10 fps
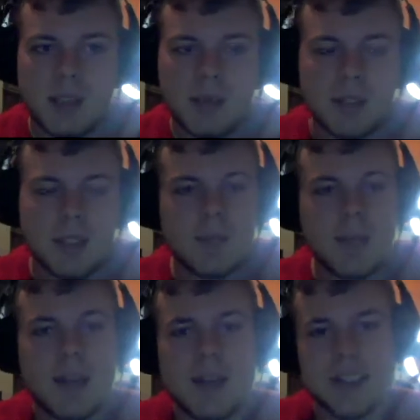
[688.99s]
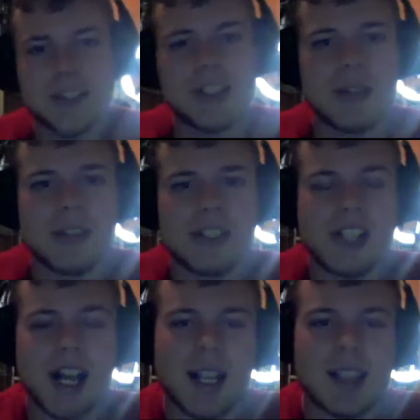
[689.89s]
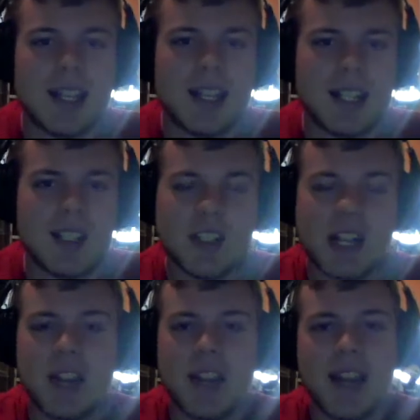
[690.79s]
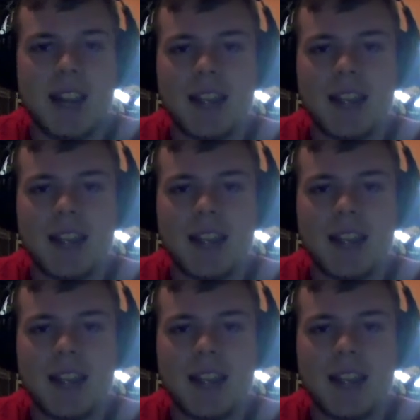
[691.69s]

but I was just so in shock that I just got that